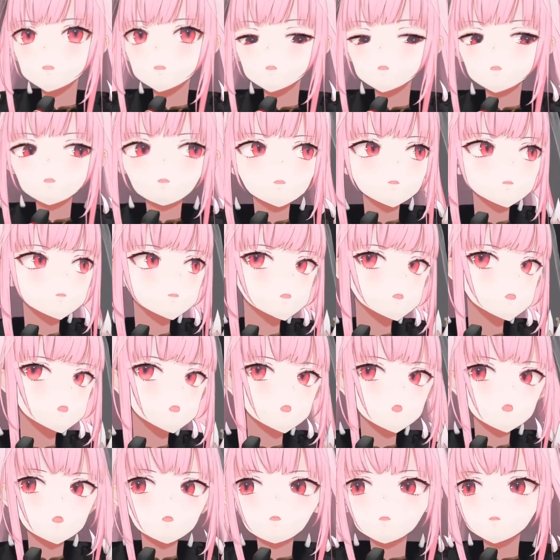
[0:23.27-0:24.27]
I guess that
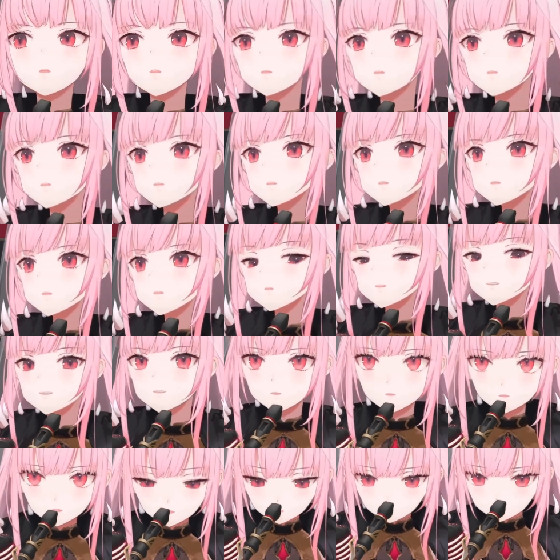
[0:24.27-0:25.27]
happened. That's
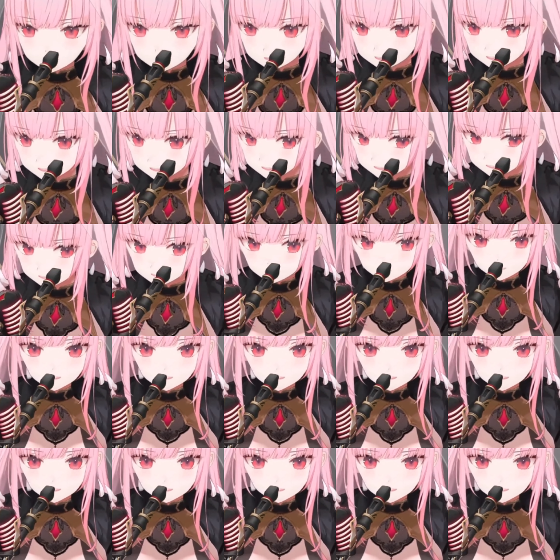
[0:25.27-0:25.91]
really cool that she did